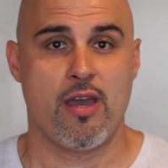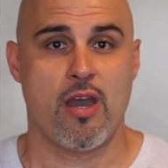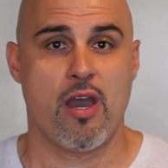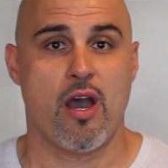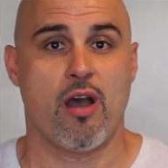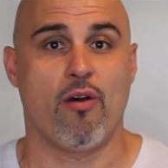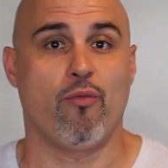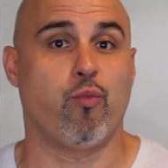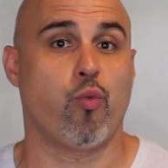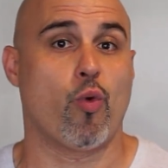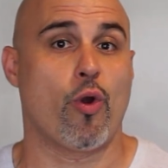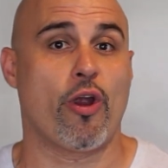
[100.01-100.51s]

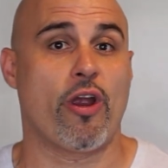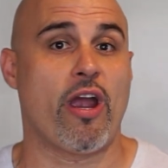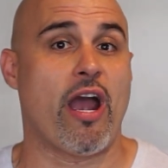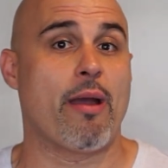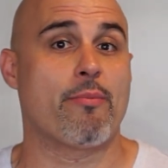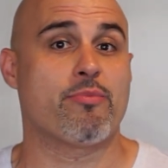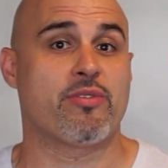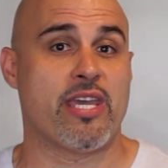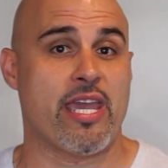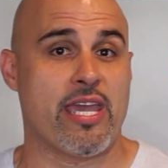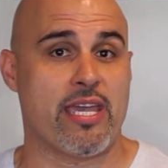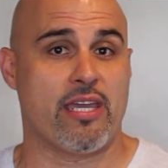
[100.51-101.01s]
of where I'm
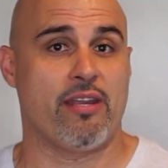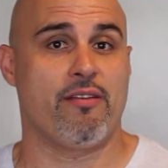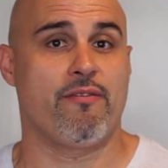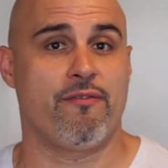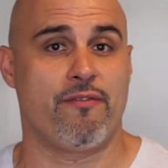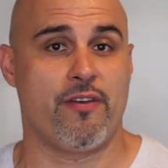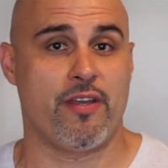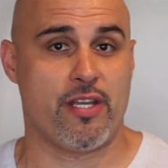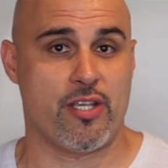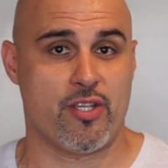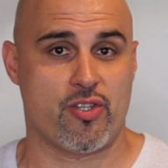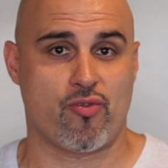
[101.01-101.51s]
taking
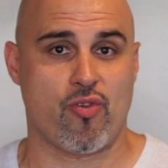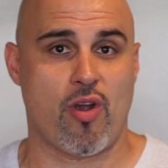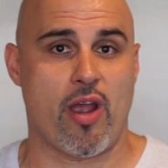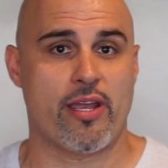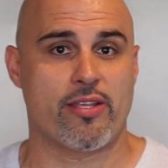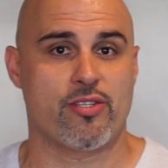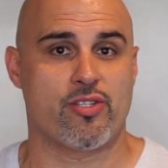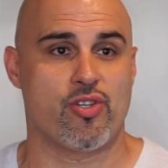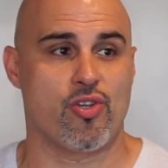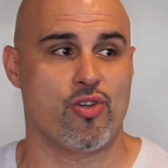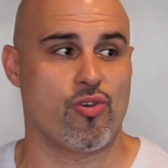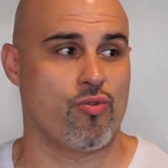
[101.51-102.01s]
Fitness Grind
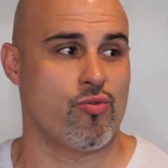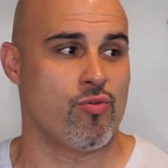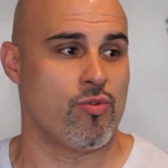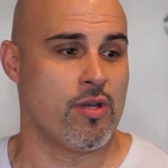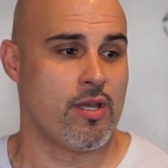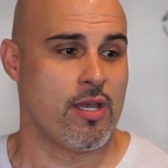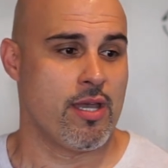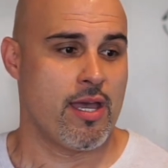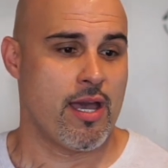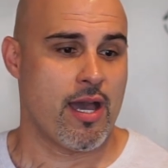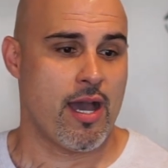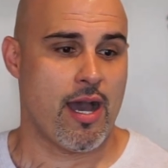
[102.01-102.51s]
to
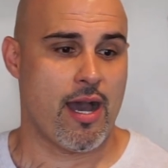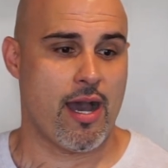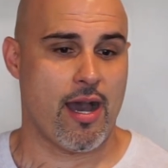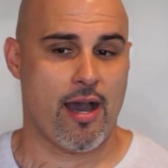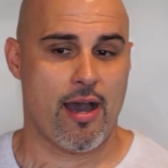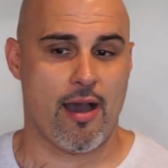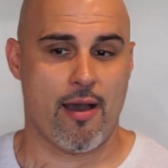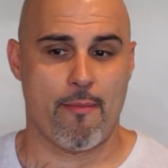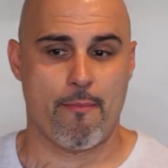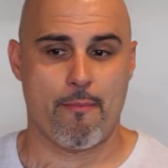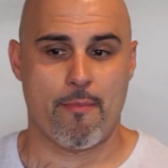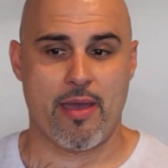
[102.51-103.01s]

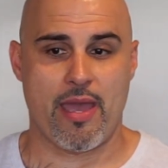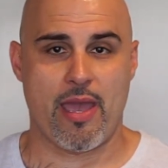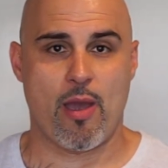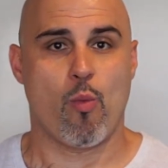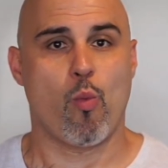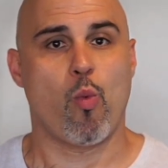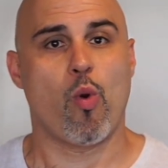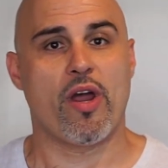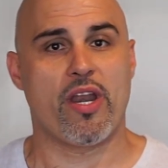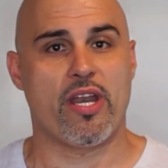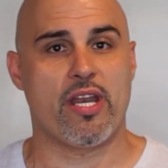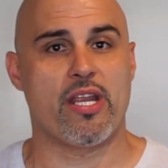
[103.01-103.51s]
and
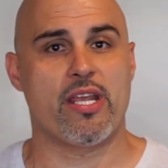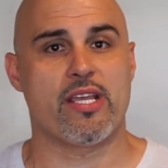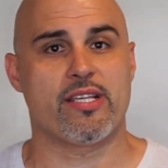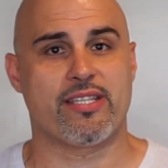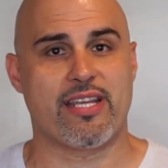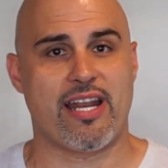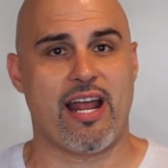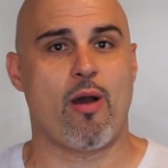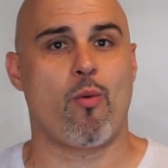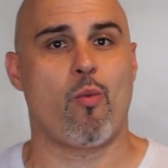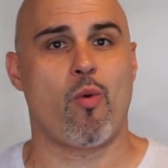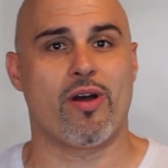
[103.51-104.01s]
what it is that
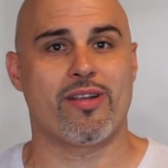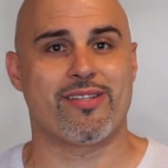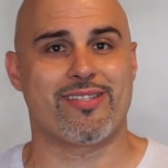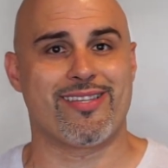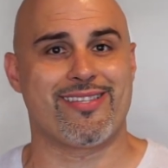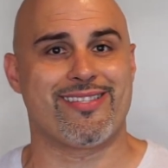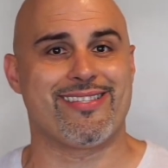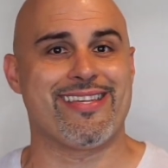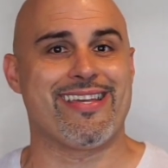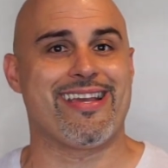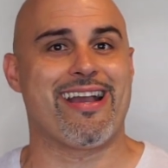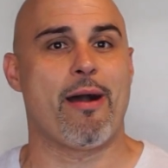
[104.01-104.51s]
I want to
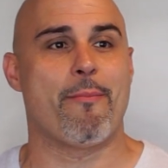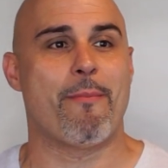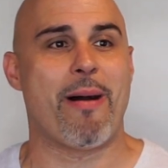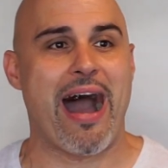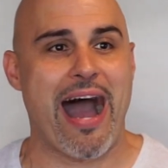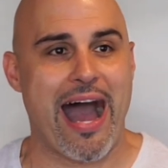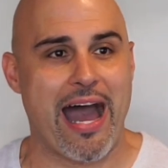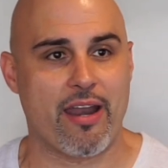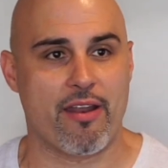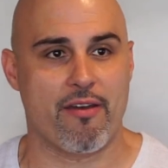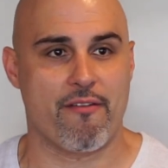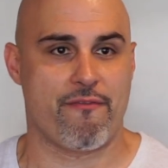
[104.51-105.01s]
see come
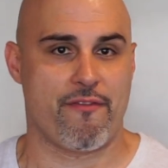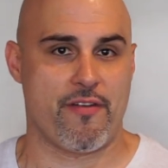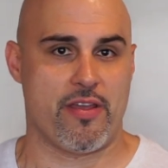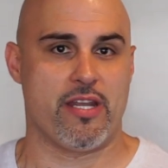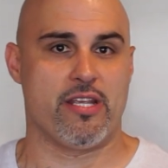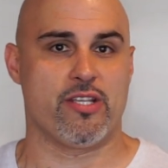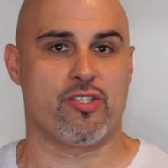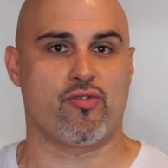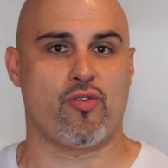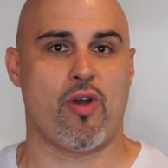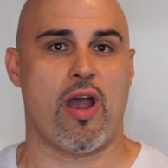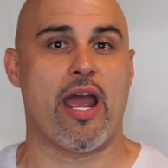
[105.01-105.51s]
out of
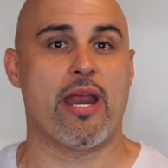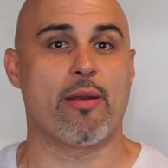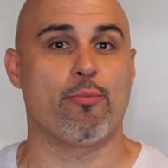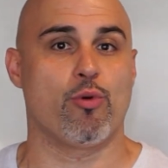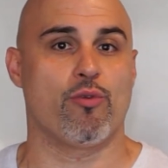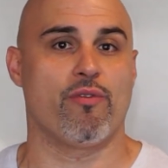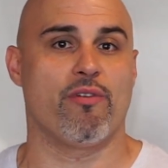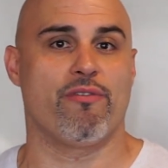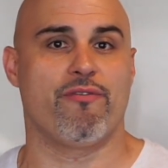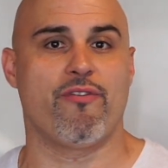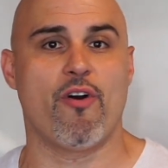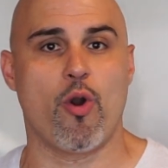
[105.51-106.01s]
Fitness Grind
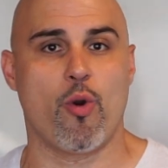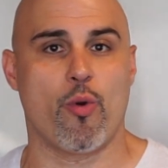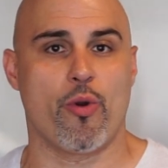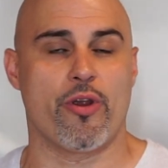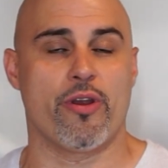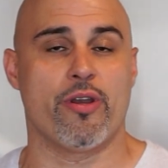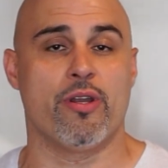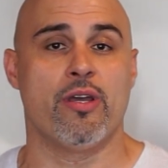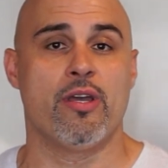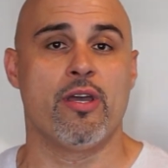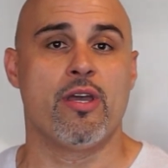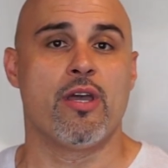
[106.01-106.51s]
moving
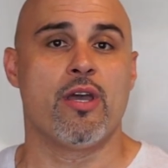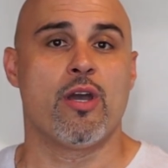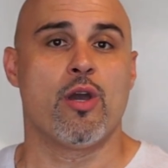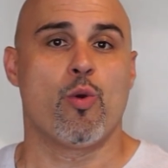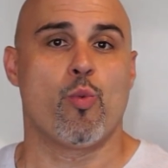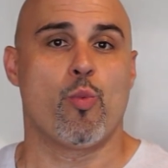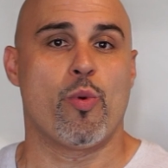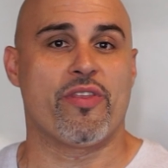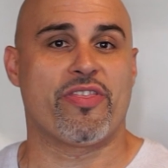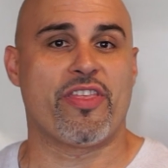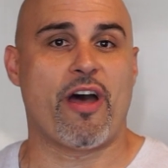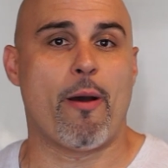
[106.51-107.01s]
forward
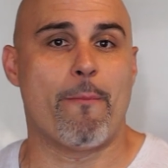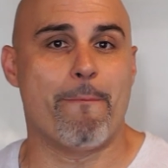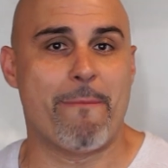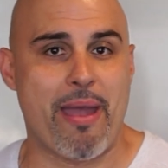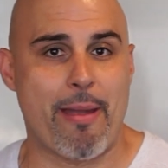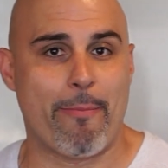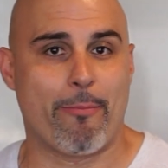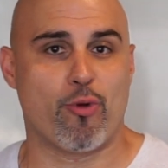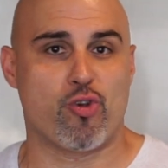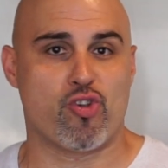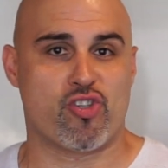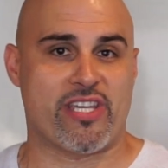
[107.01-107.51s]
with our
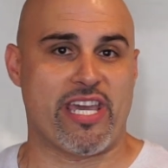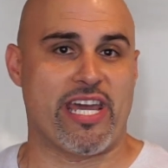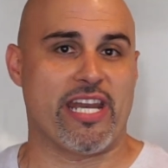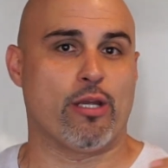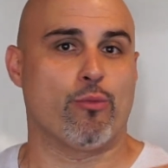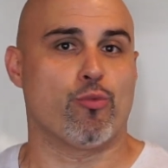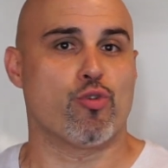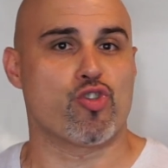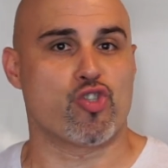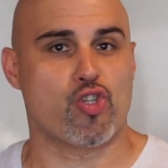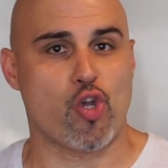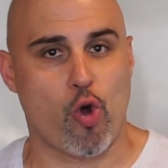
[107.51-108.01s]
members getting
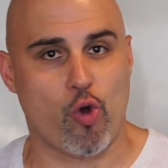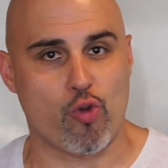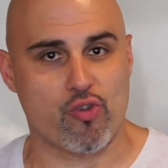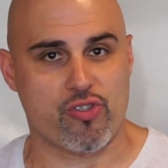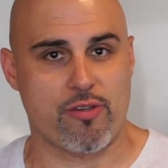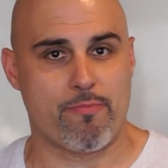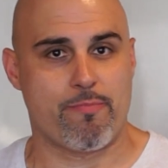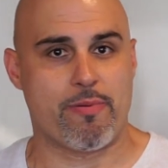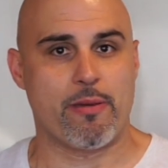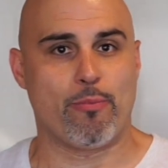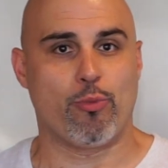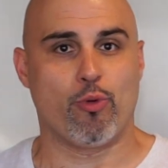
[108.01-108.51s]
results
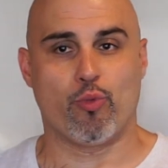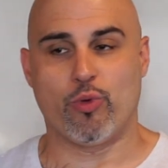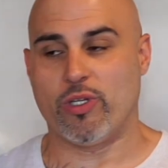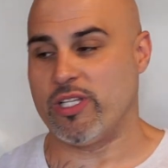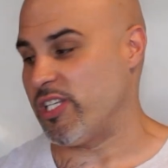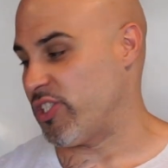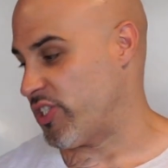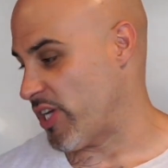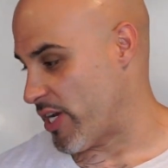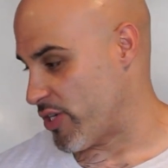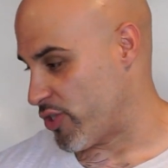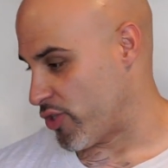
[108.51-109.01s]
and people really
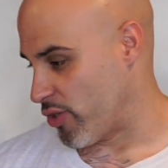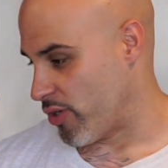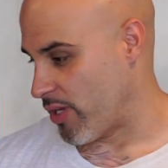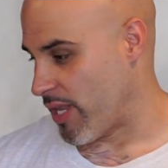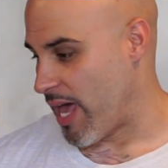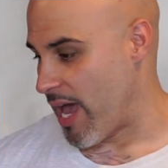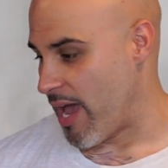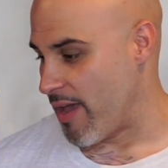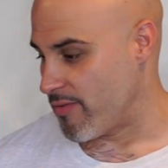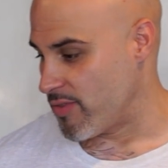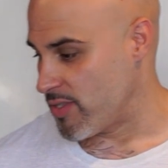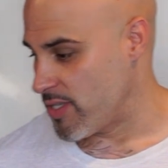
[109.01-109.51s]
changing their
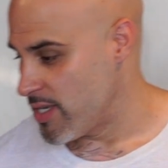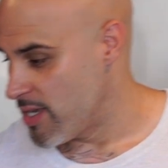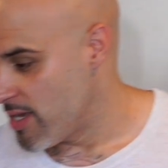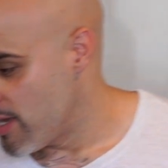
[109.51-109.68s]
lives.